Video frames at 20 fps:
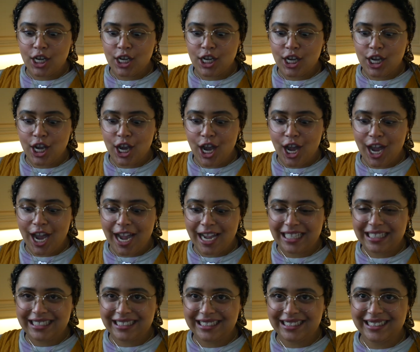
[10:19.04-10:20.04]

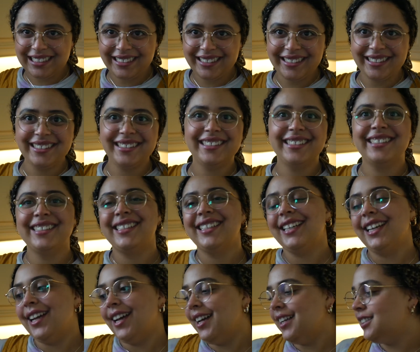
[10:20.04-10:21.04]
good.
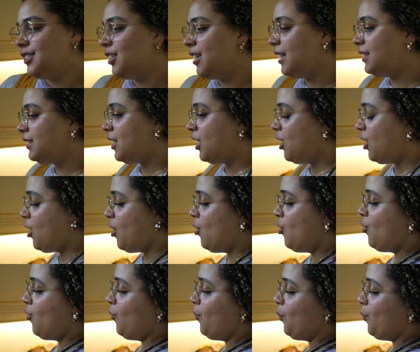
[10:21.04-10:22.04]
So that's gonna
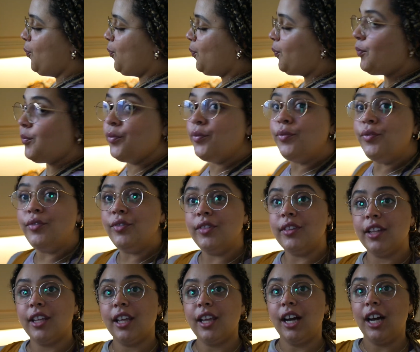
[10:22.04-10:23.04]
go
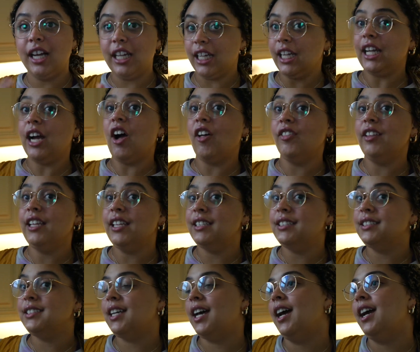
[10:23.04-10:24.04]
on the
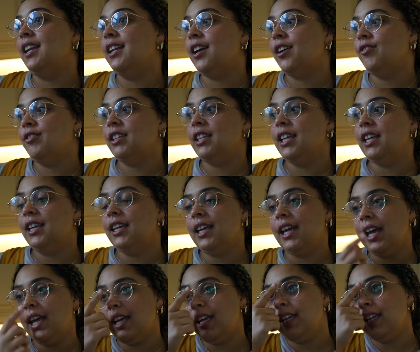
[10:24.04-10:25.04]
inside of the king
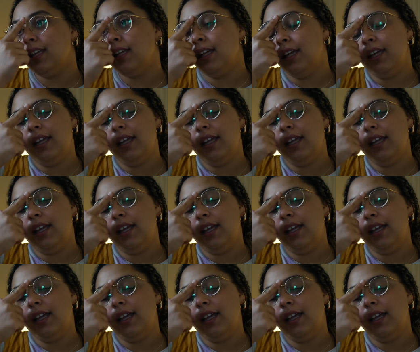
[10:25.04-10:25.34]
cake.